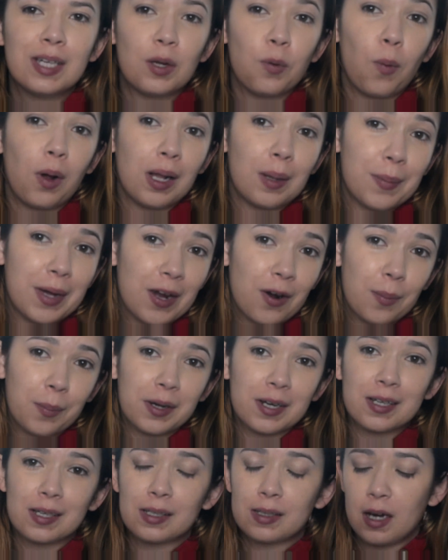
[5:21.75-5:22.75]
And while I'm here, I'm
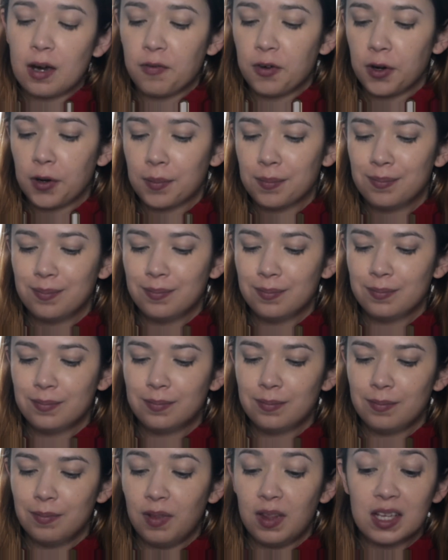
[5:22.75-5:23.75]
going to cover
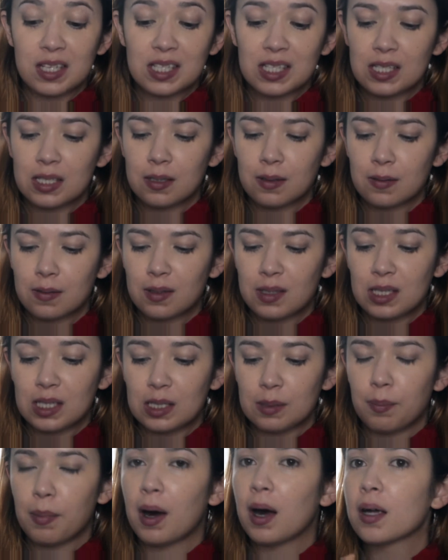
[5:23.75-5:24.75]
this
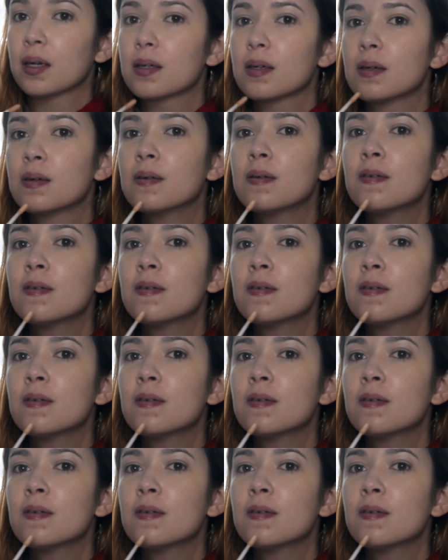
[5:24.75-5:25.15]
spot.